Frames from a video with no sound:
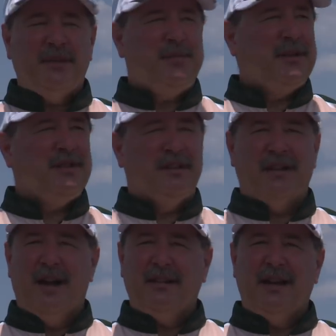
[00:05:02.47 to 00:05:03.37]
especially
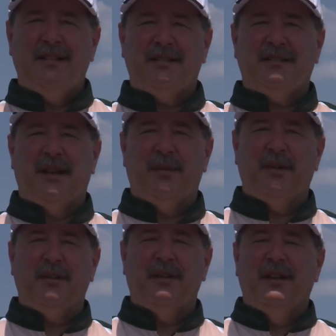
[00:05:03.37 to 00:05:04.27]
dog days of
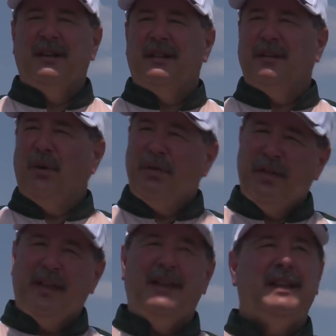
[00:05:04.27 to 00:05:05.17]
summer, the old
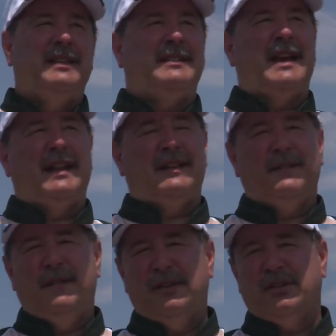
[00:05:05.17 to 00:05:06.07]
thinking is that the
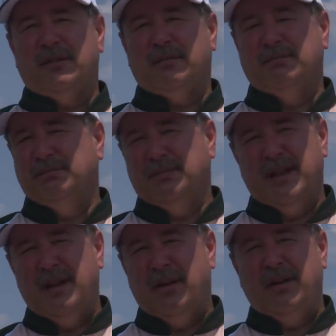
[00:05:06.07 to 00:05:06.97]
fish are,
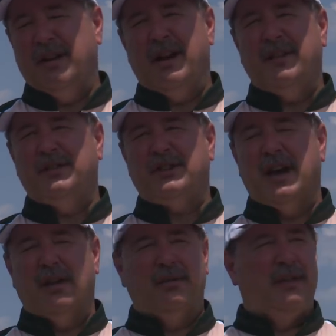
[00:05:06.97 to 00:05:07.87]
they don't, they're not even shallow.